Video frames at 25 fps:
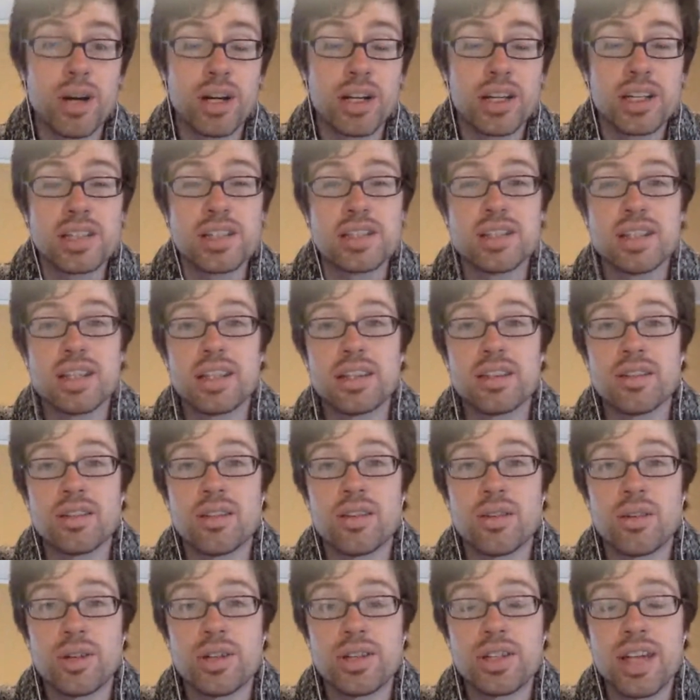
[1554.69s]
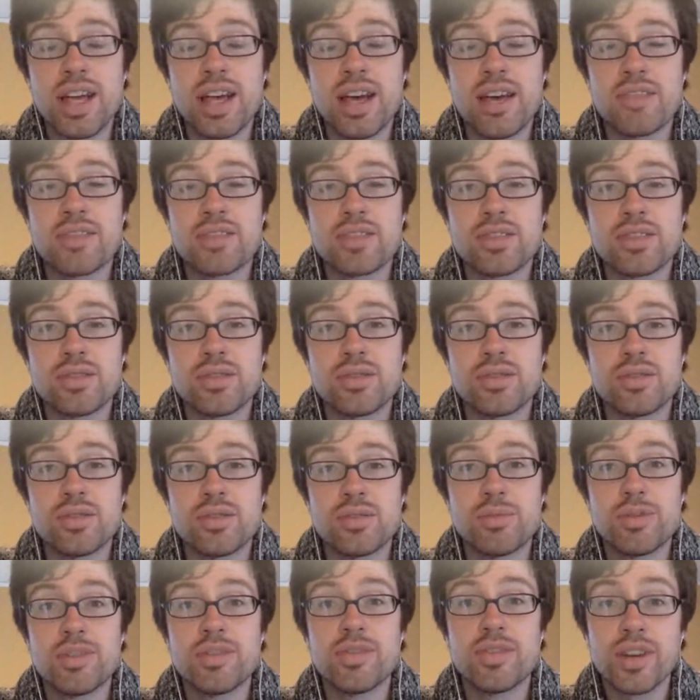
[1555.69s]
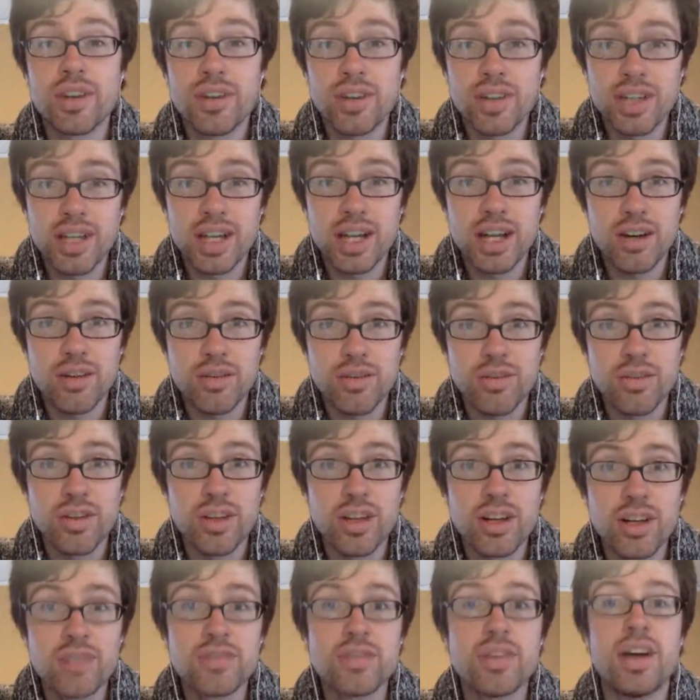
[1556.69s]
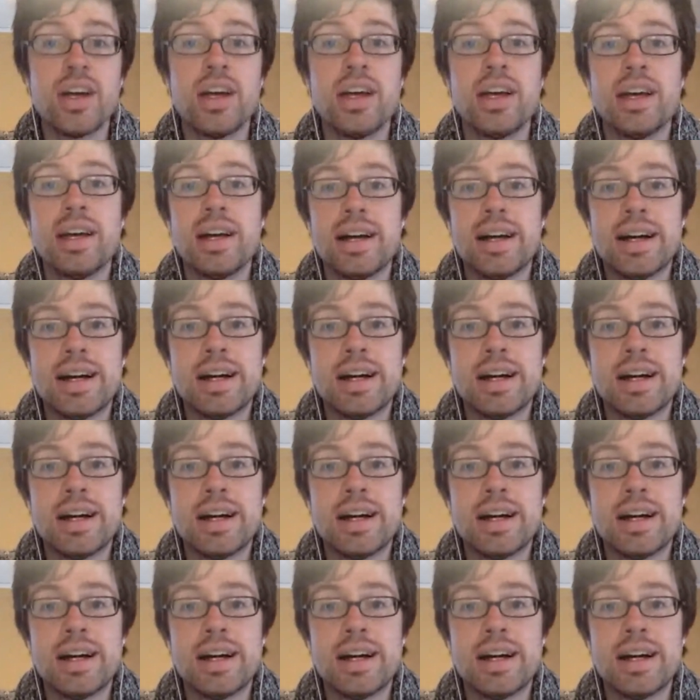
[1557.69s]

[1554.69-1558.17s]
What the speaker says: buckets that they're going to have to be very careful of.